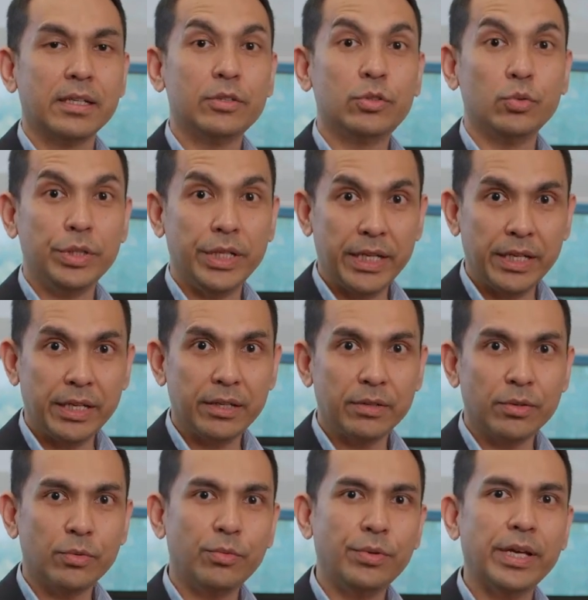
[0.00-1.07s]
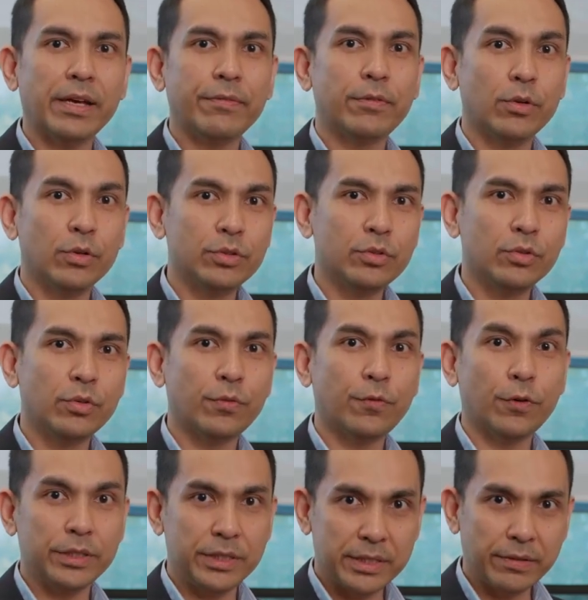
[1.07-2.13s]
Today, we have close to
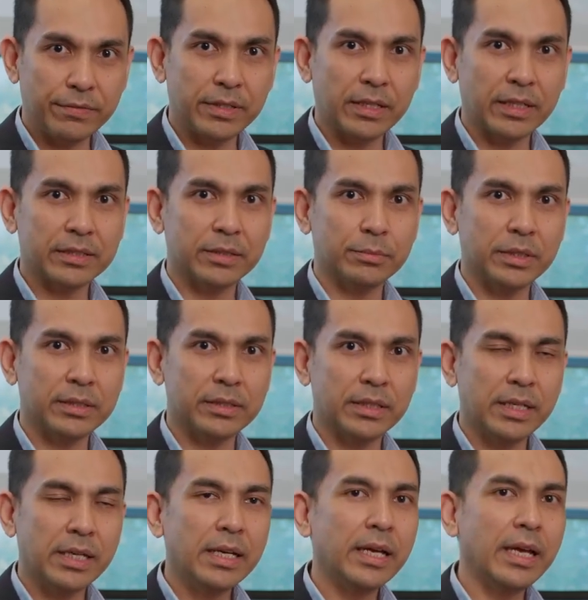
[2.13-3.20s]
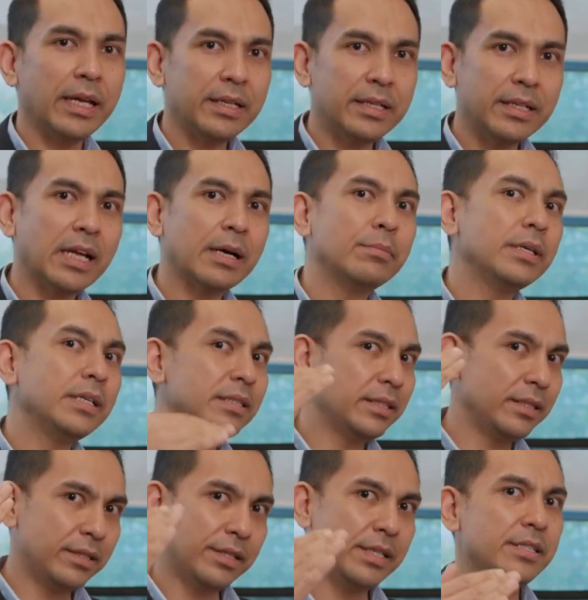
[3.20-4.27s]
47 customers, and the number is
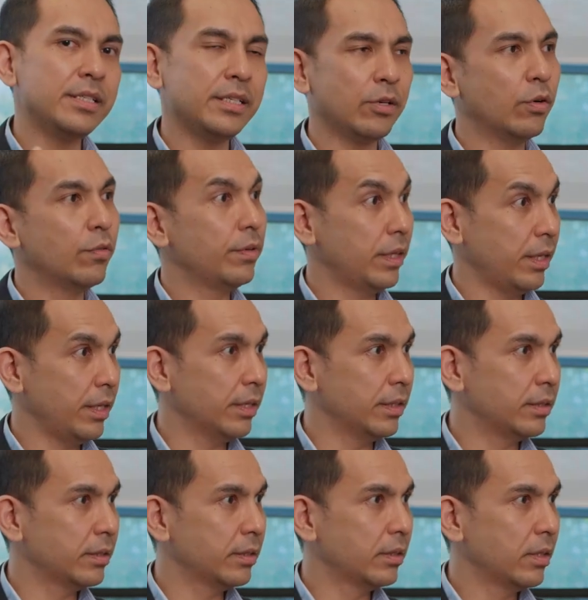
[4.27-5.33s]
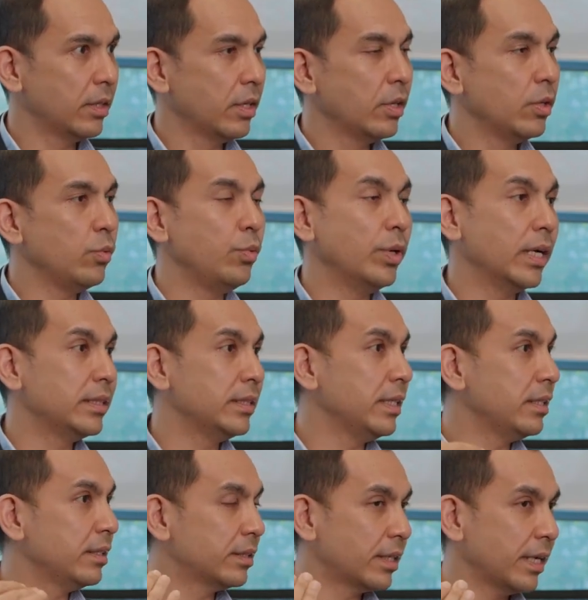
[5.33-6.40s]
increasing over the years. We are
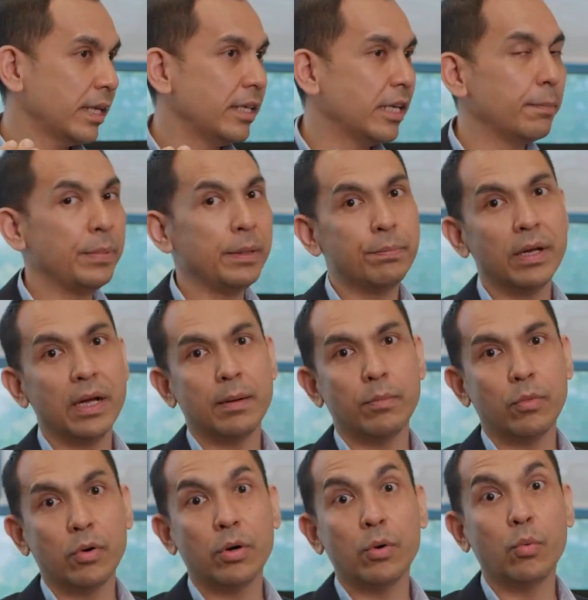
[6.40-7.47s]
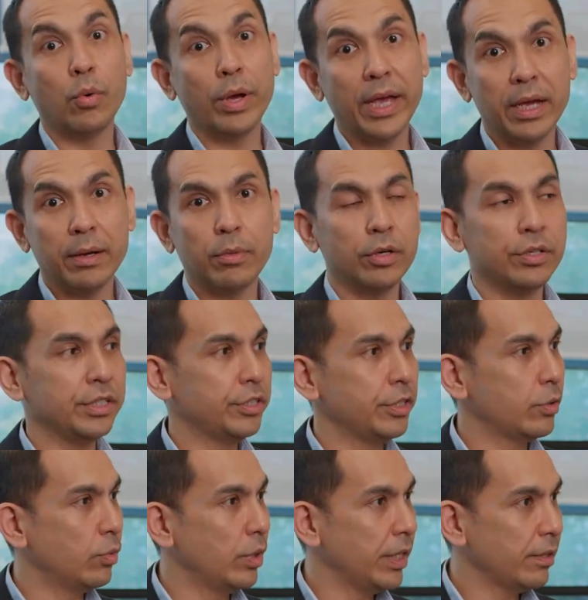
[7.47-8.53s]
seeing trend that people are more aware about
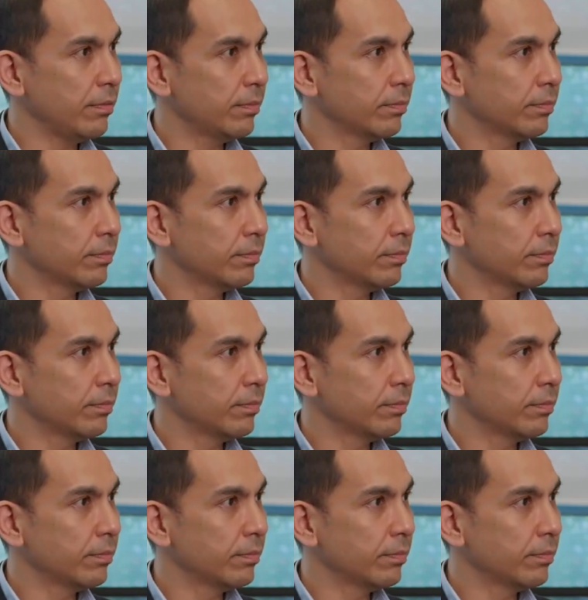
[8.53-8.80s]
district cooling.